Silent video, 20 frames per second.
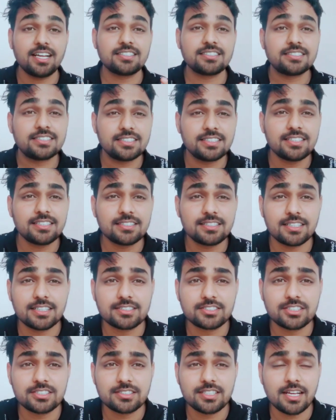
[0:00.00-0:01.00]
she
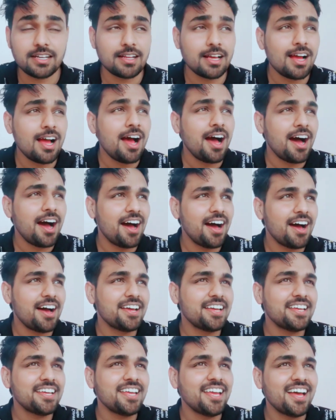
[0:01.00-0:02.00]
said
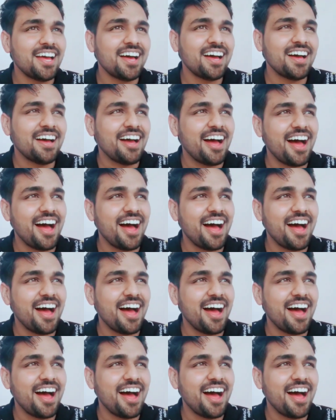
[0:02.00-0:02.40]
hiya,